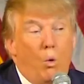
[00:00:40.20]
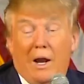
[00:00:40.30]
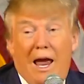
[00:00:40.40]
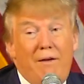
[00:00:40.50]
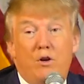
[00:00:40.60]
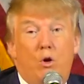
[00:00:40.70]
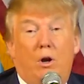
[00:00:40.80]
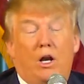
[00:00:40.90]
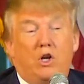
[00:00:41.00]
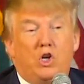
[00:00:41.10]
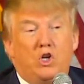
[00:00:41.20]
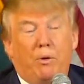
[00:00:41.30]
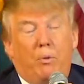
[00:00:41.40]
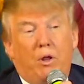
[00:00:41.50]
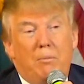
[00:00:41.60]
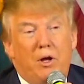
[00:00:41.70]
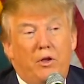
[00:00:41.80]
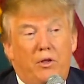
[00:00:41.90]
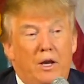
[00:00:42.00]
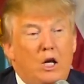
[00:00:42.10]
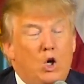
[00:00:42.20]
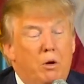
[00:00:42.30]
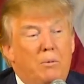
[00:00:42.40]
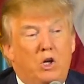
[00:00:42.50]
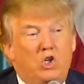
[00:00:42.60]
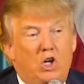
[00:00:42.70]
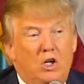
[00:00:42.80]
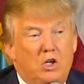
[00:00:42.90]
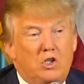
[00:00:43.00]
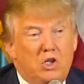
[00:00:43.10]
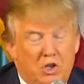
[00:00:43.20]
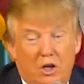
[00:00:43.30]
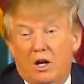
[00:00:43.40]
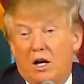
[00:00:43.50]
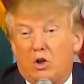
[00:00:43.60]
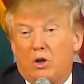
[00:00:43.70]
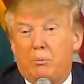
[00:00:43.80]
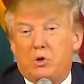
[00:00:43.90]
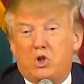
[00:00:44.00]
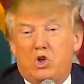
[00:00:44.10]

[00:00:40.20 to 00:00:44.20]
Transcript: Well, I have no relationship with him other than he called me a genius. He said Donald Trump is a